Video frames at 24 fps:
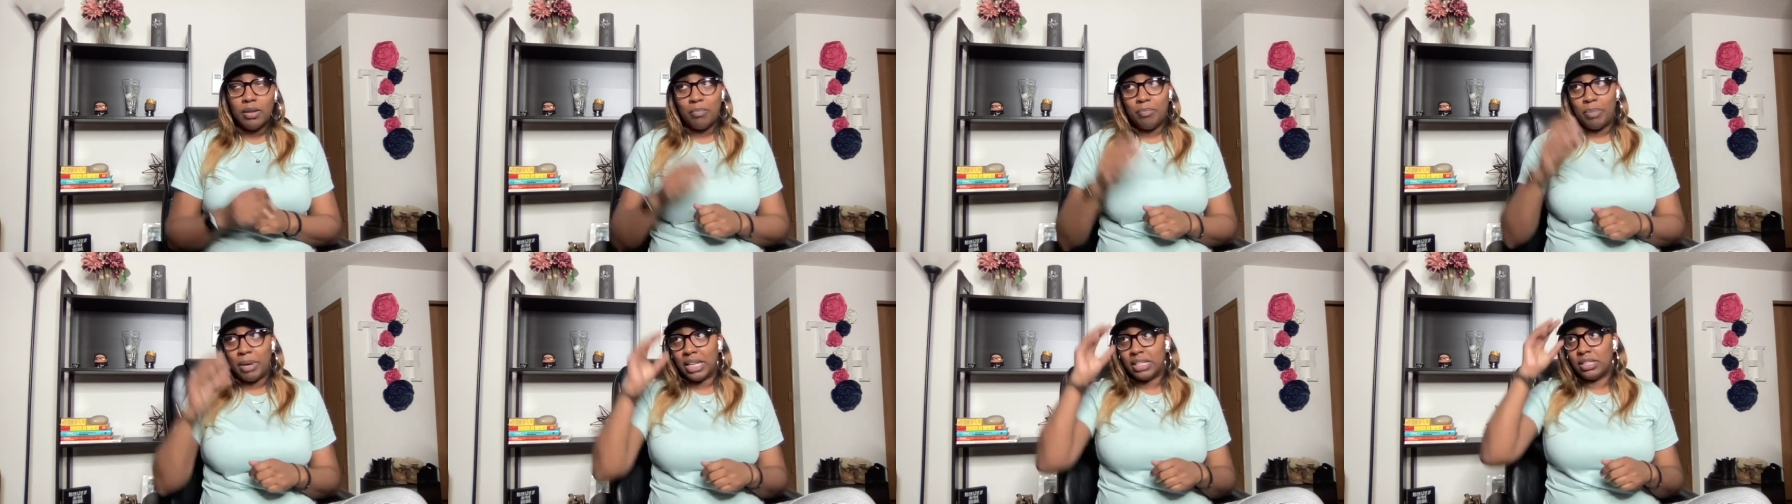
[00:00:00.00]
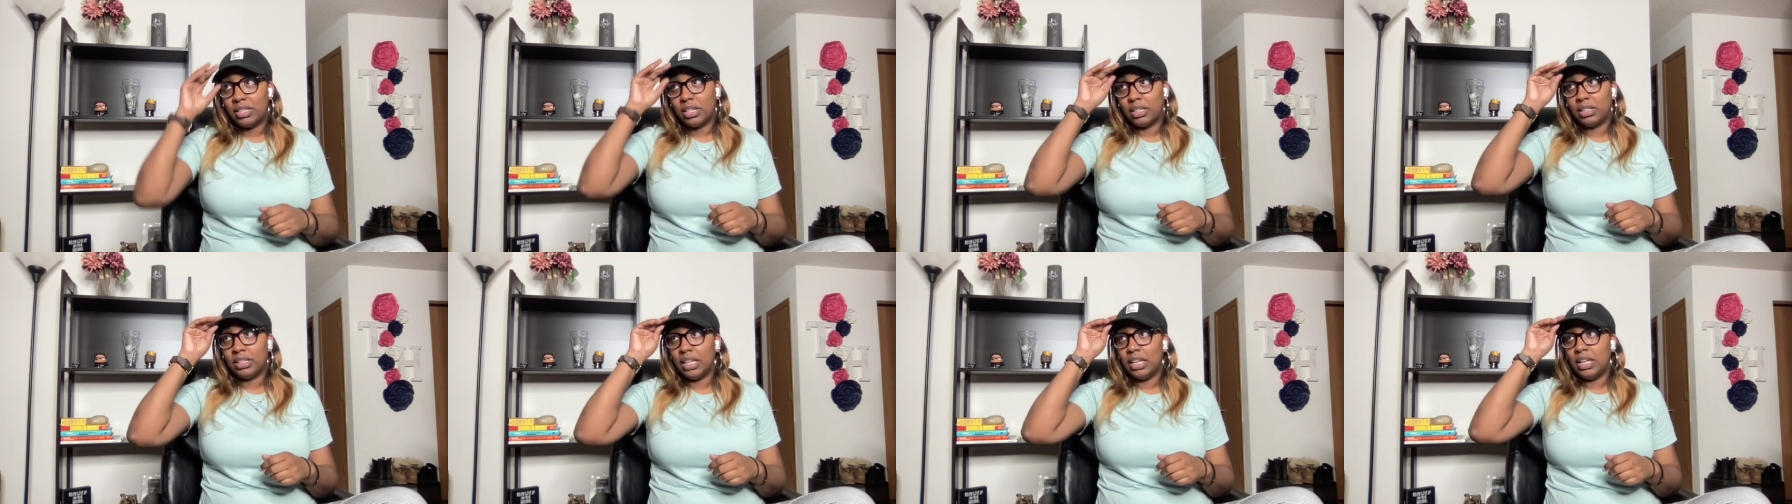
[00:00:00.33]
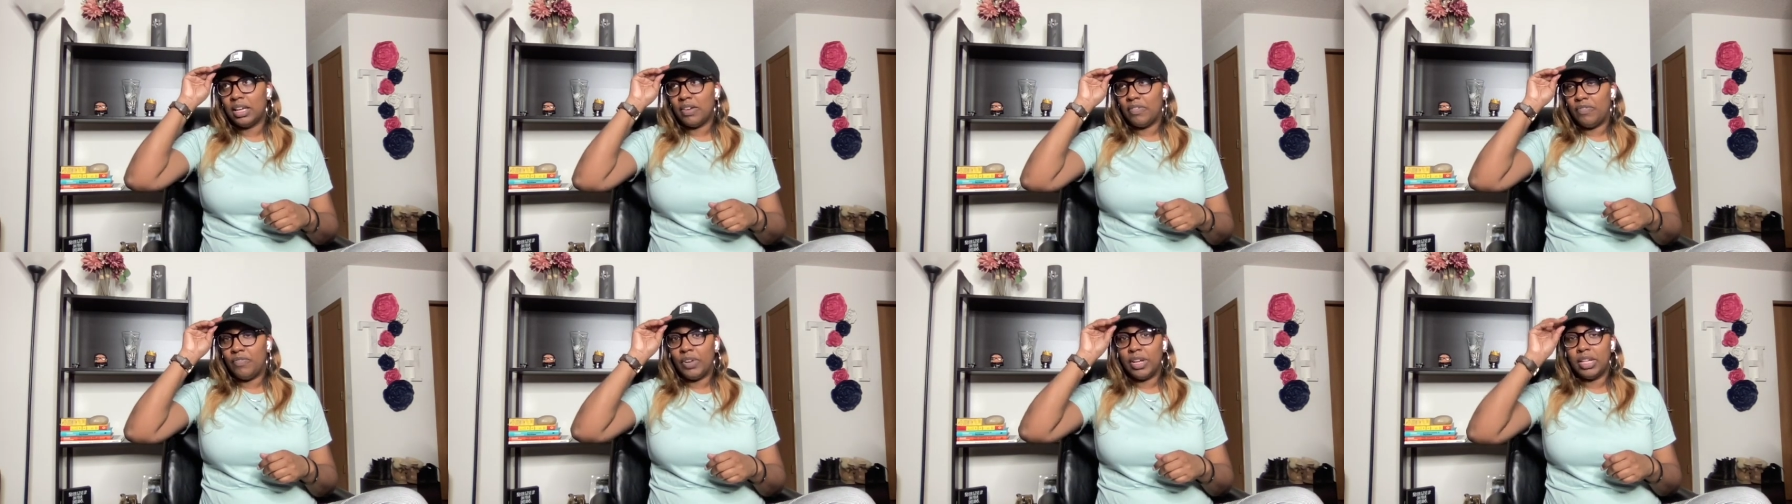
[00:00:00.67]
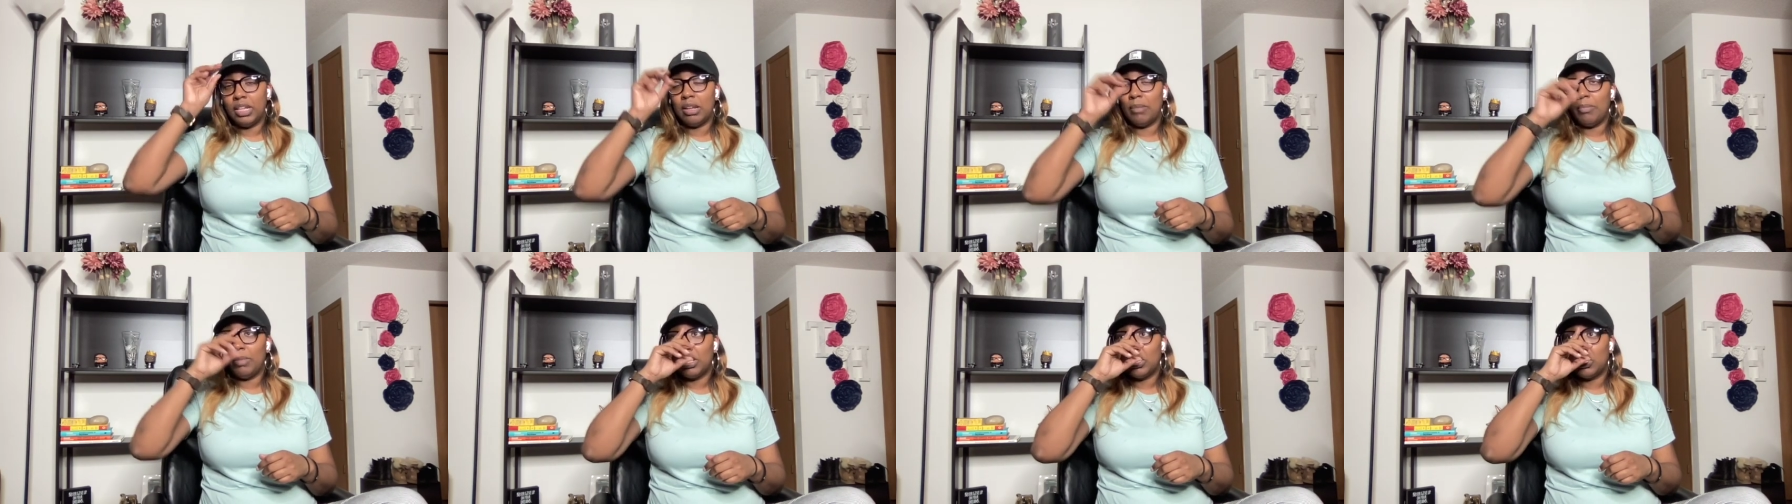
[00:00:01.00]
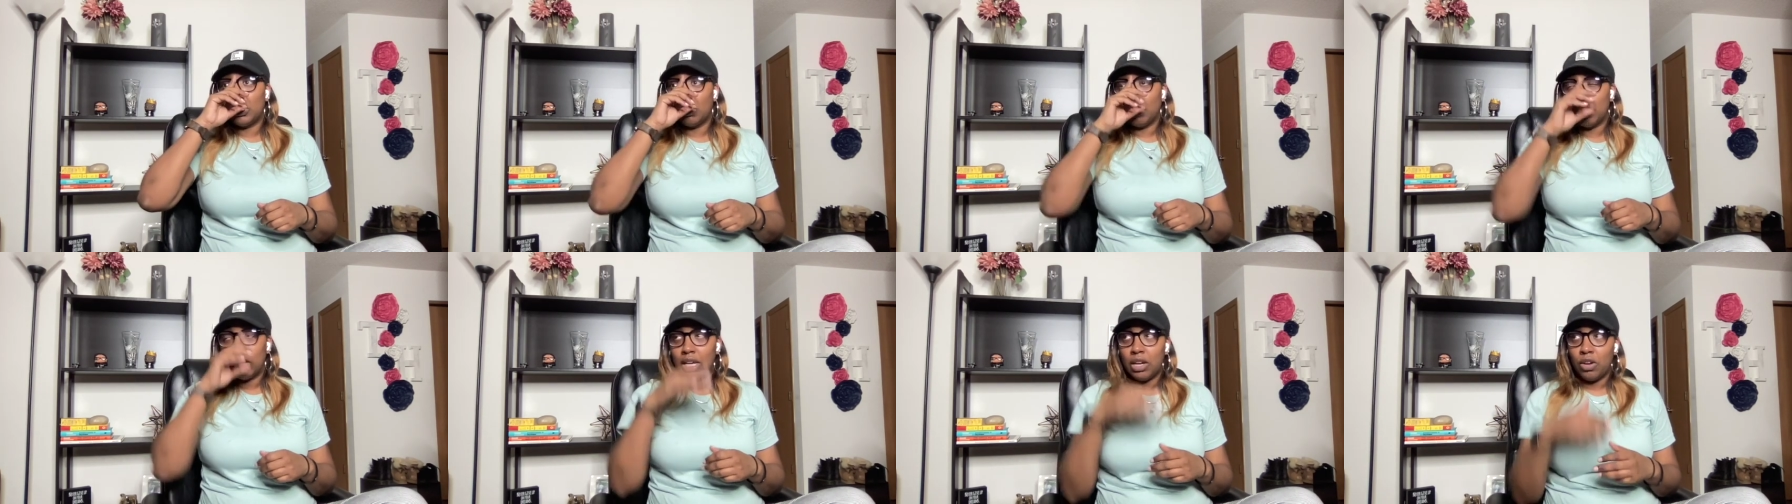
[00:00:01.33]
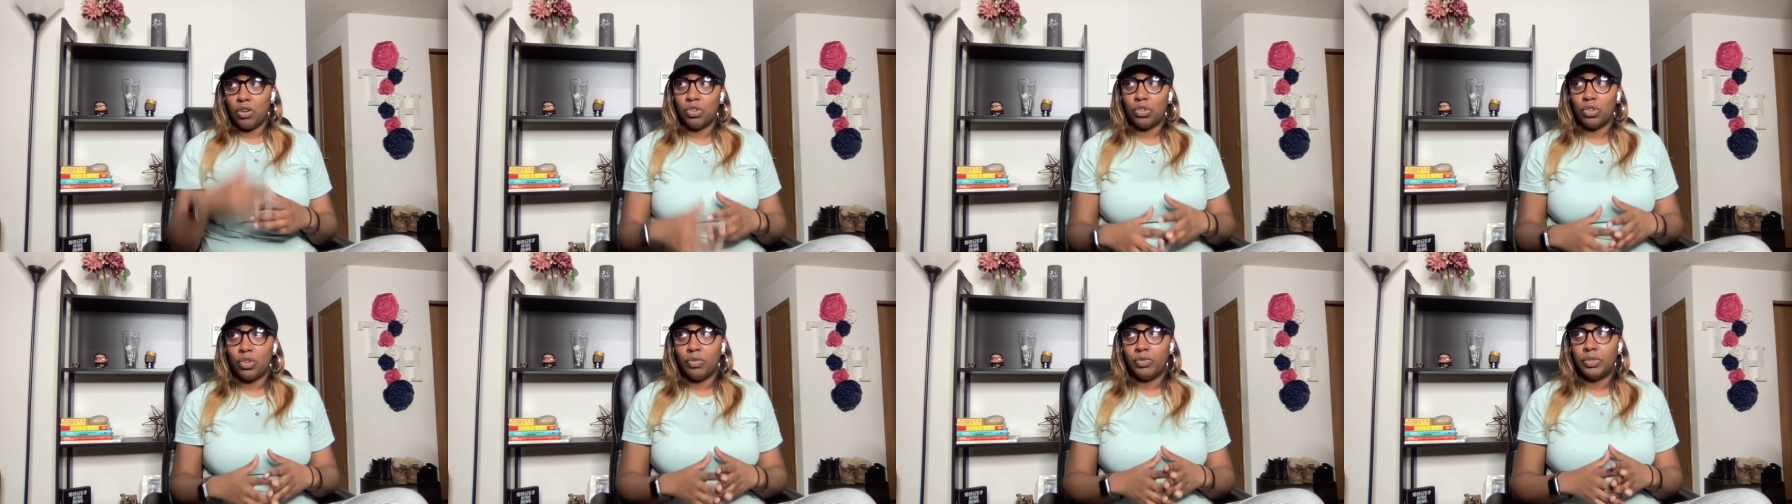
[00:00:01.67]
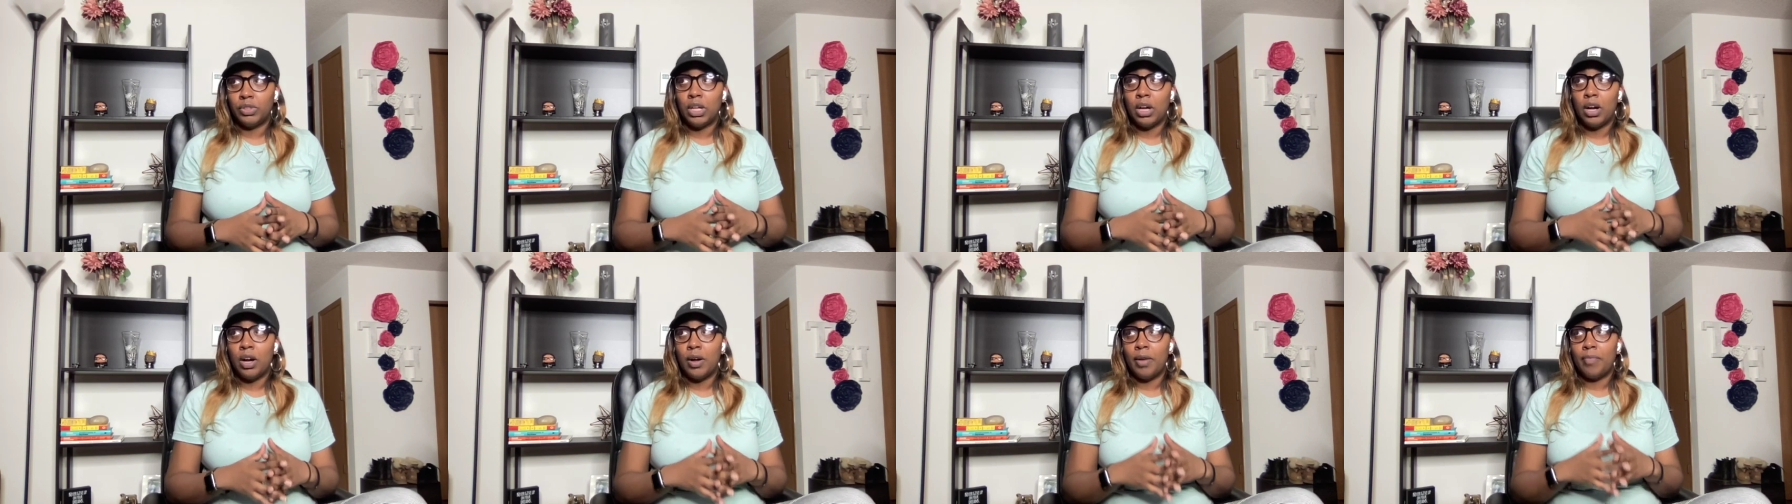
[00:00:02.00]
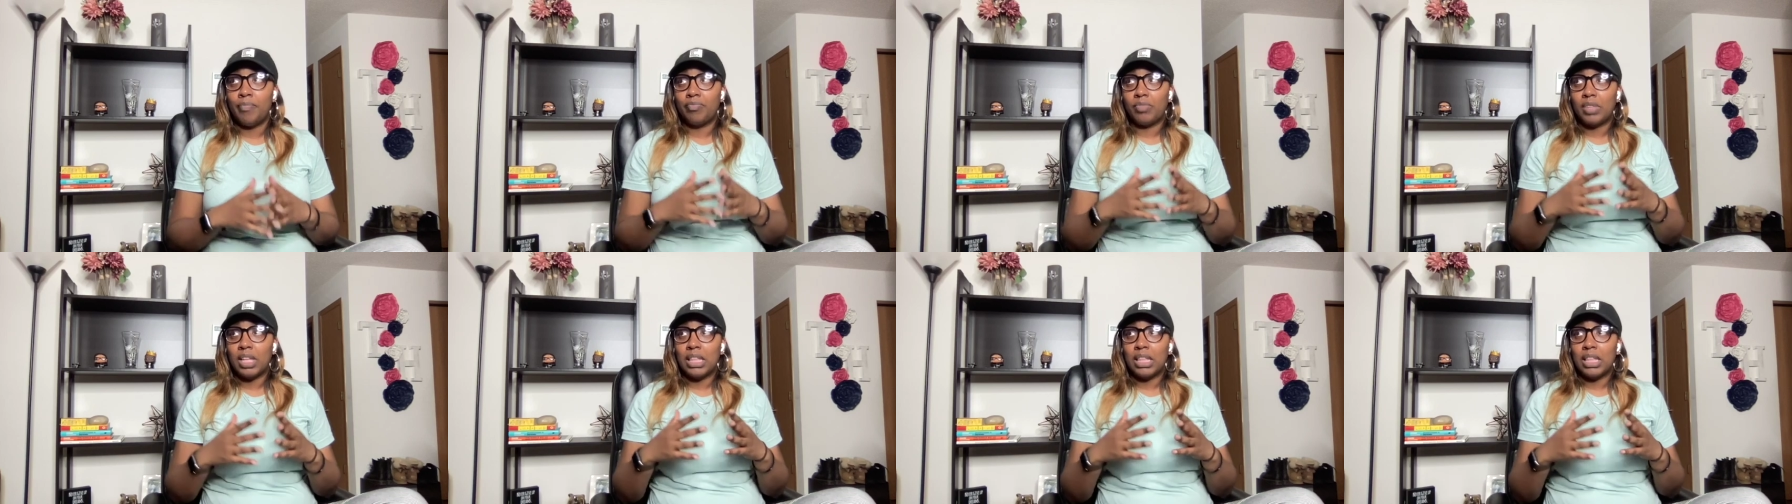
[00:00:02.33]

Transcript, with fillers: basically a fundamental character flaw